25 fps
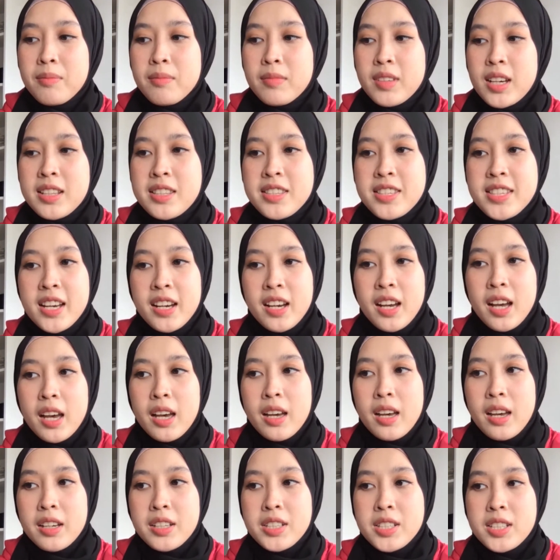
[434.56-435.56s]
kerja,
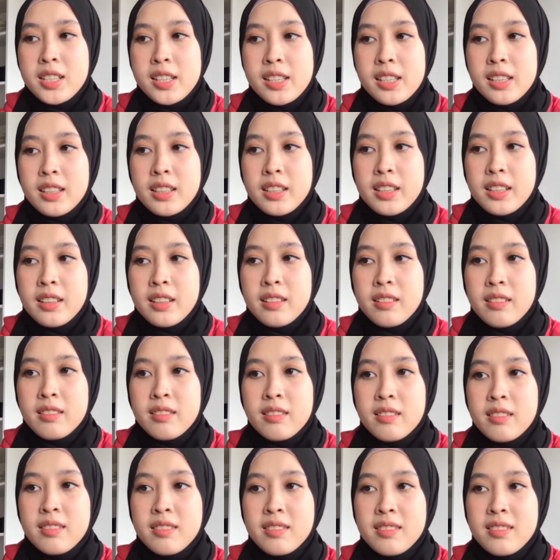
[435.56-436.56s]
I actually
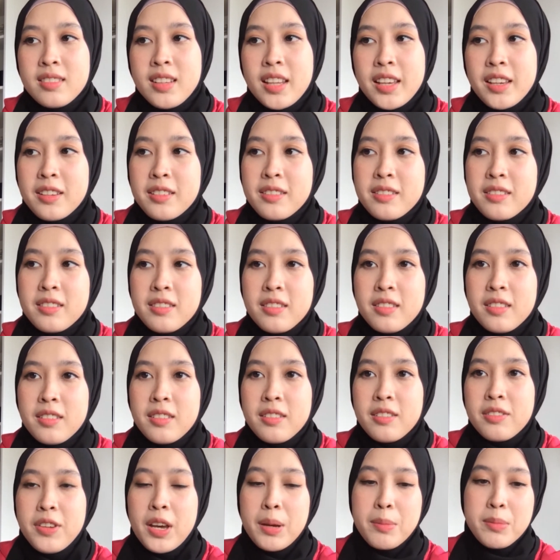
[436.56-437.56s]
learn like
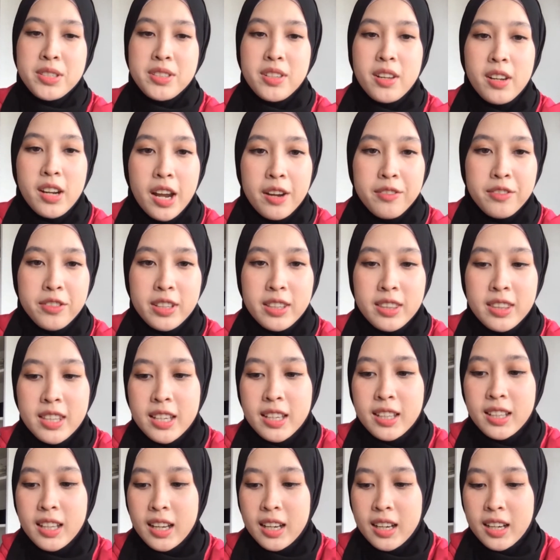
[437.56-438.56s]
fame is not
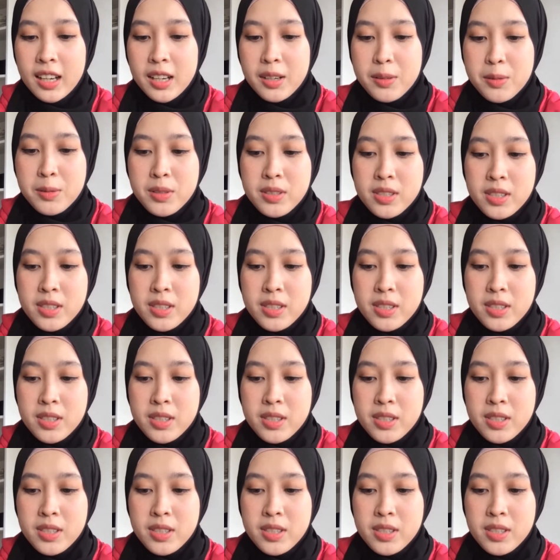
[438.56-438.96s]
everything lah. I would